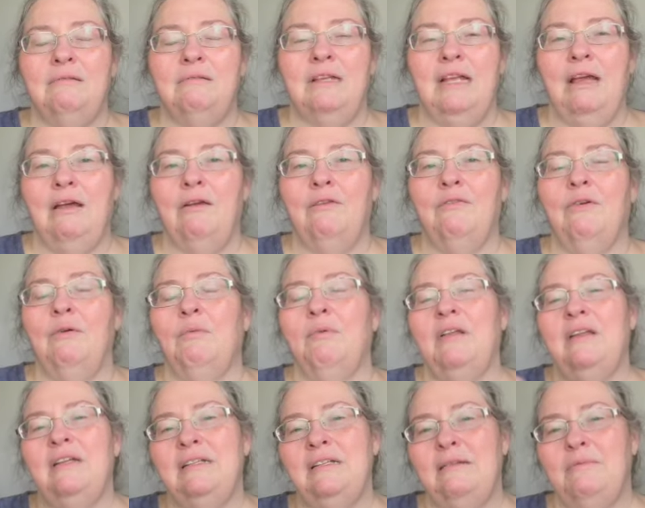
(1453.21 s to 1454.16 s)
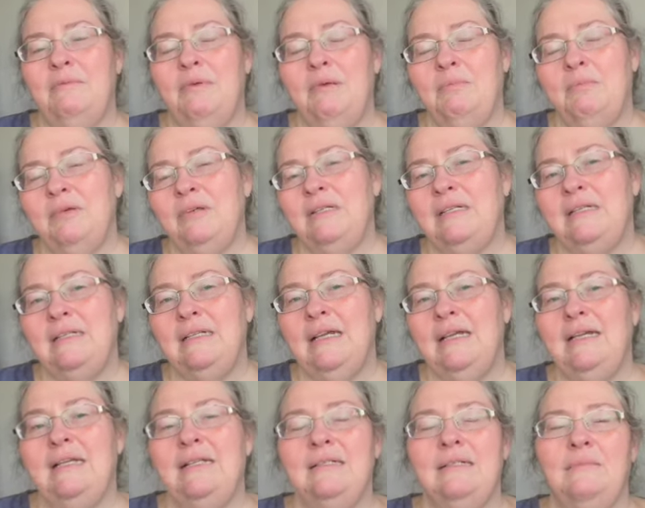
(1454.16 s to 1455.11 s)
if I wanted to remember to
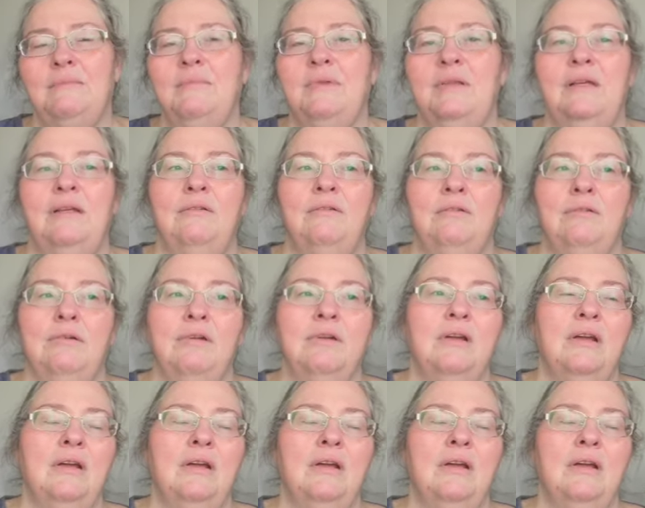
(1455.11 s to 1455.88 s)
take something, or